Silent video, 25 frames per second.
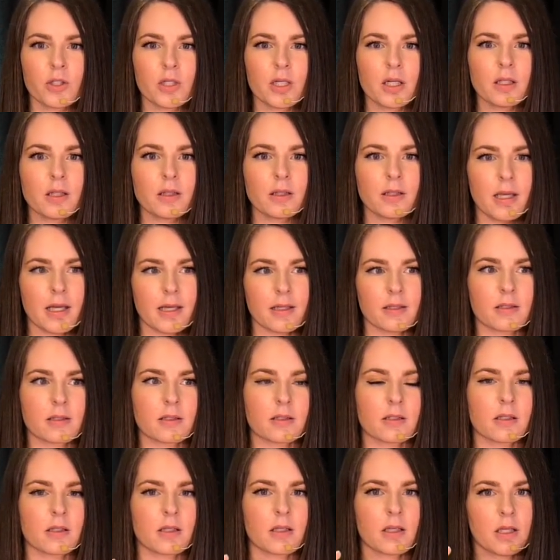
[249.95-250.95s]
you to
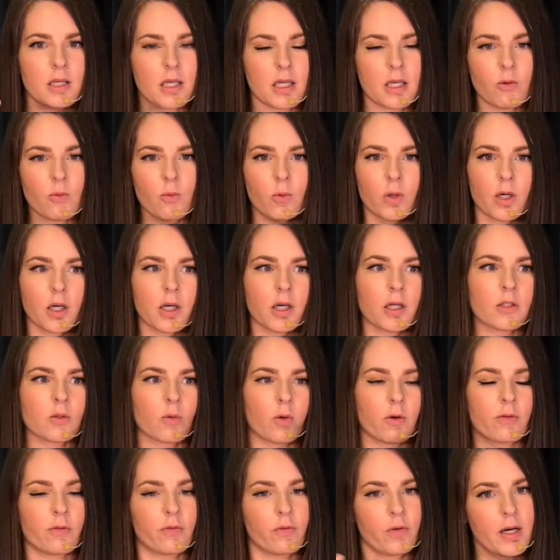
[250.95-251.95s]
list keywords
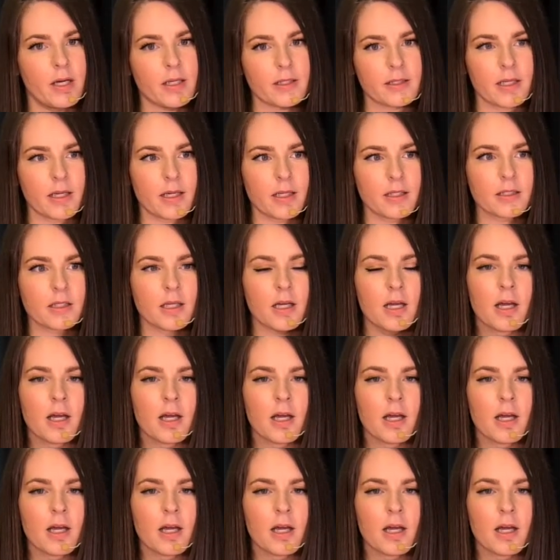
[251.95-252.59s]
or phrases